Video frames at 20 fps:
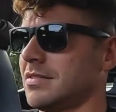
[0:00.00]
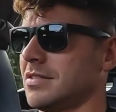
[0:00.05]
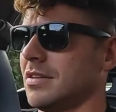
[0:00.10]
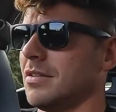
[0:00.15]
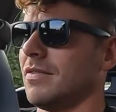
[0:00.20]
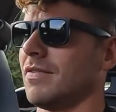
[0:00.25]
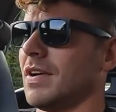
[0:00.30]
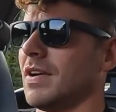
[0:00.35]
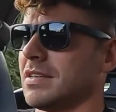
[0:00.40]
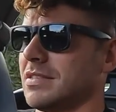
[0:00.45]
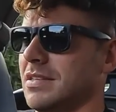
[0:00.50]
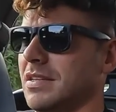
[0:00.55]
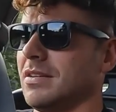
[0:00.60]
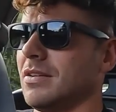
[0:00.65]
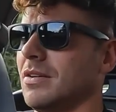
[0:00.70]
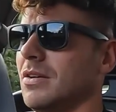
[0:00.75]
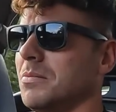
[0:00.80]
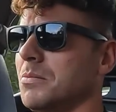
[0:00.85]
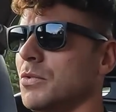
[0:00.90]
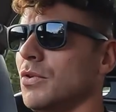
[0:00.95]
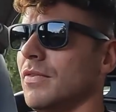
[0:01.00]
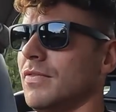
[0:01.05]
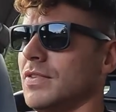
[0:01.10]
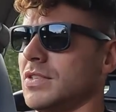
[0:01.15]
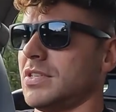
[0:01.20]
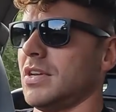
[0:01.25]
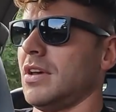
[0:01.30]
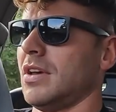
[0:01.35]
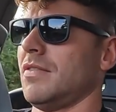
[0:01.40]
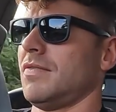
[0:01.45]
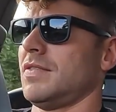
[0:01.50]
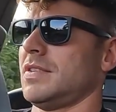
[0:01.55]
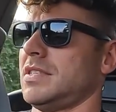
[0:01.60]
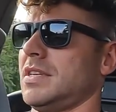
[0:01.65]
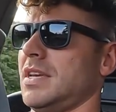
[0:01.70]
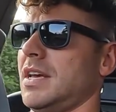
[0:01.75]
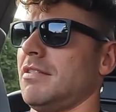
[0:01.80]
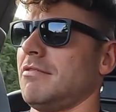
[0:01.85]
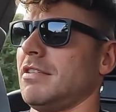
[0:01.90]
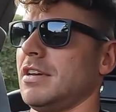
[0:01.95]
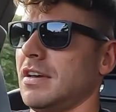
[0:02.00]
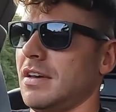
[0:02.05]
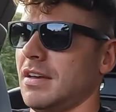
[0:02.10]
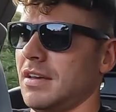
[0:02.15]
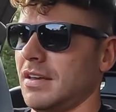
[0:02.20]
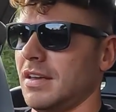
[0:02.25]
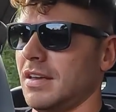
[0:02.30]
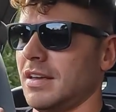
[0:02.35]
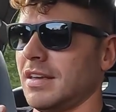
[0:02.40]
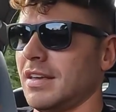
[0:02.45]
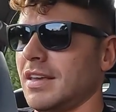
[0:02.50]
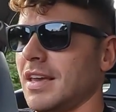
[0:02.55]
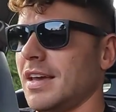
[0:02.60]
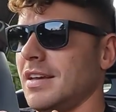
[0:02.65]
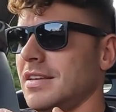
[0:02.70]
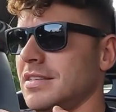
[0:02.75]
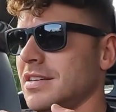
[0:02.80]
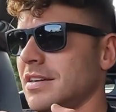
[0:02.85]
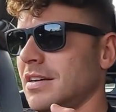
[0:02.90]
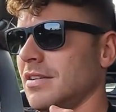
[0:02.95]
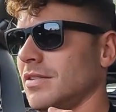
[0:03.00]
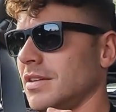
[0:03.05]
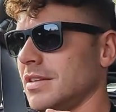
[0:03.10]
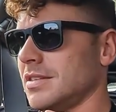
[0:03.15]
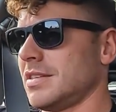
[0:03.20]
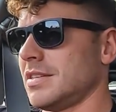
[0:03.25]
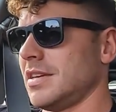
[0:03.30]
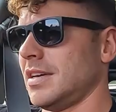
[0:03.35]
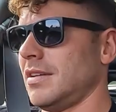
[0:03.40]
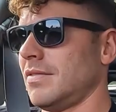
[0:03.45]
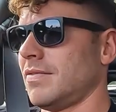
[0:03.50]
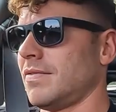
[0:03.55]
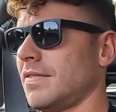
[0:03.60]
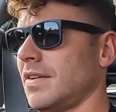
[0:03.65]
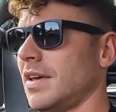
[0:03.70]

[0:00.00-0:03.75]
so you've actually got more of a surface area engaging on the teeth.